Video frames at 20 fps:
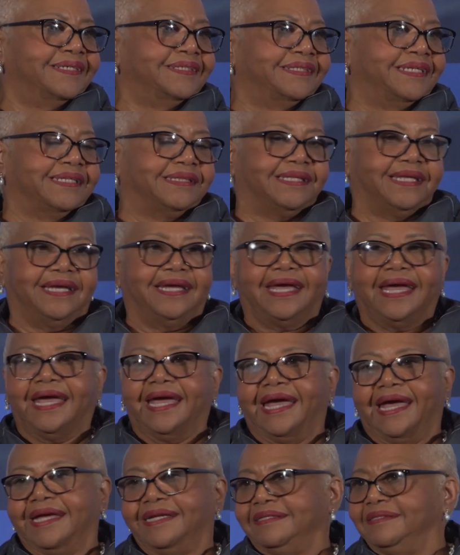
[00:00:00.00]
that they
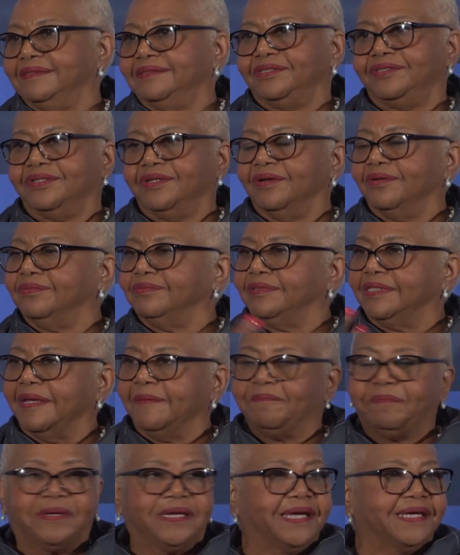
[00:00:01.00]
had, you know,
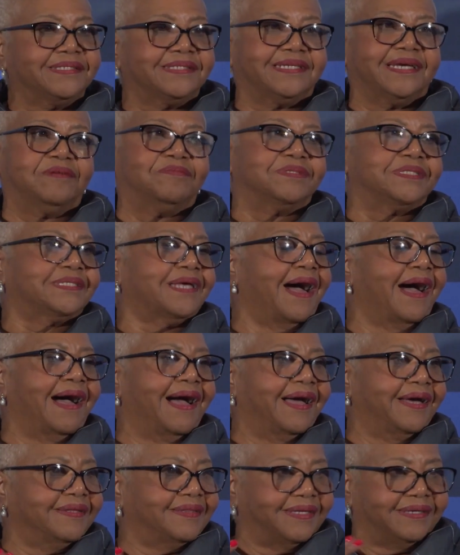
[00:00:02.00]
their PSA was
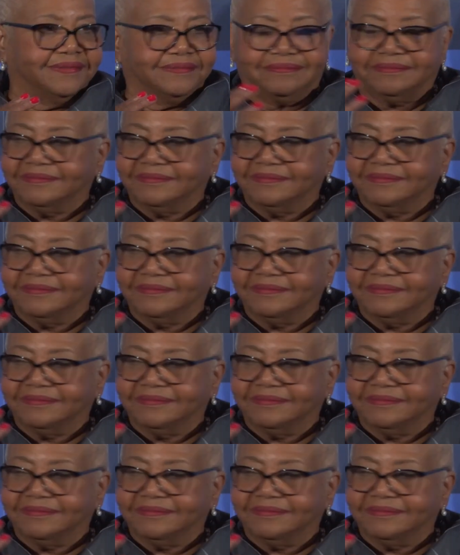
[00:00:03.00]
high, their